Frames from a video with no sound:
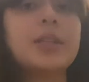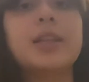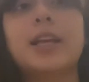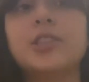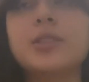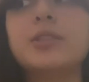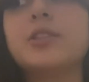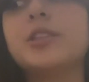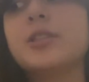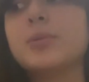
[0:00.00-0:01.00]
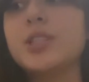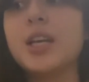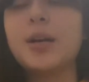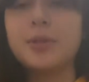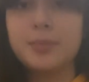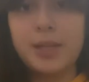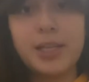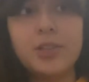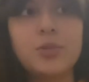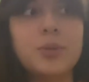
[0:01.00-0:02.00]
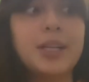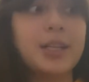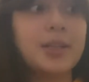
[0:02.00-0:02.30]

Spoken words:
the Legend series, which I was planning to read